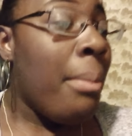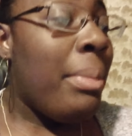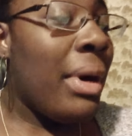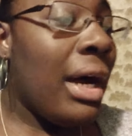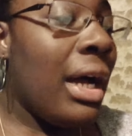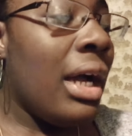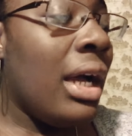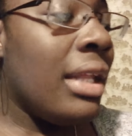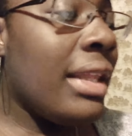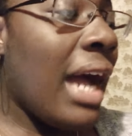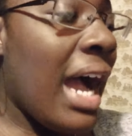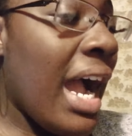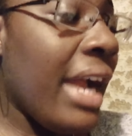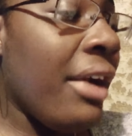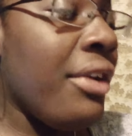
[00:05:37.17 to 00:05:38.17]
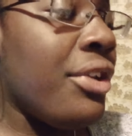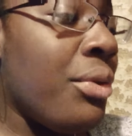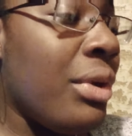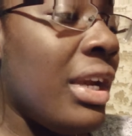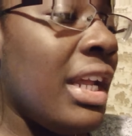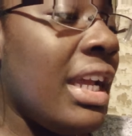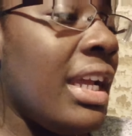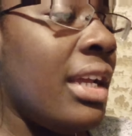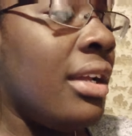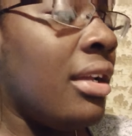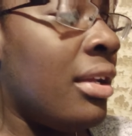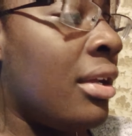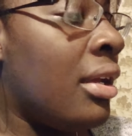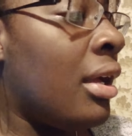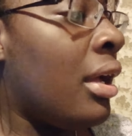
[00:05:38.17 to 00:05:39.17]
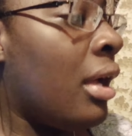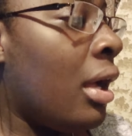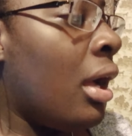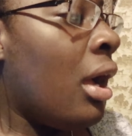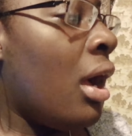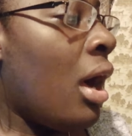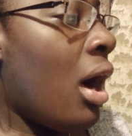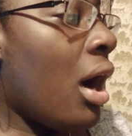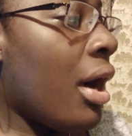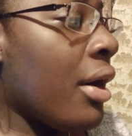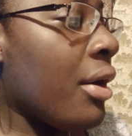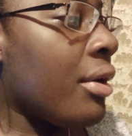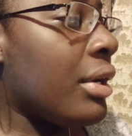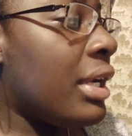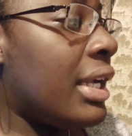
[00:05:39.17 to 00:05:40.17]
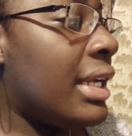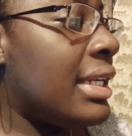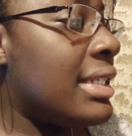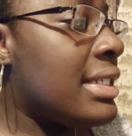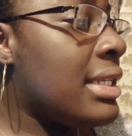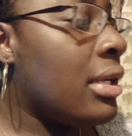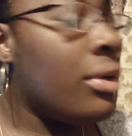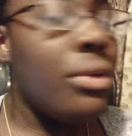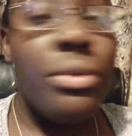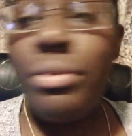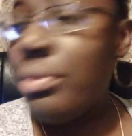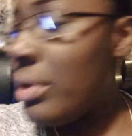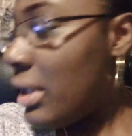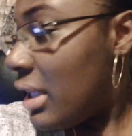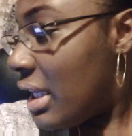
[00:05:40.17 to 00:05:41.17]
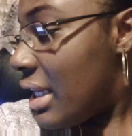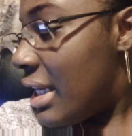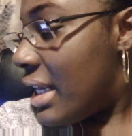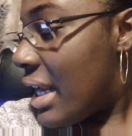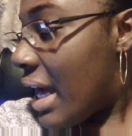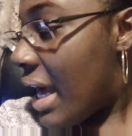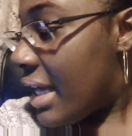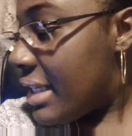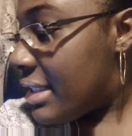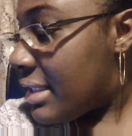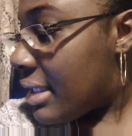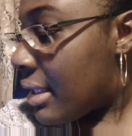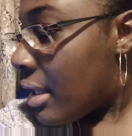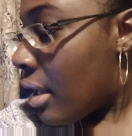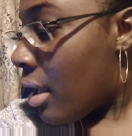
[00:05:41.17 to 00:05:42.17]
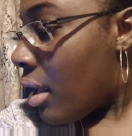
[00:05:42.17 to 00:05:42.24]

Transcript: But the Higher Unity, I heard, is really nice.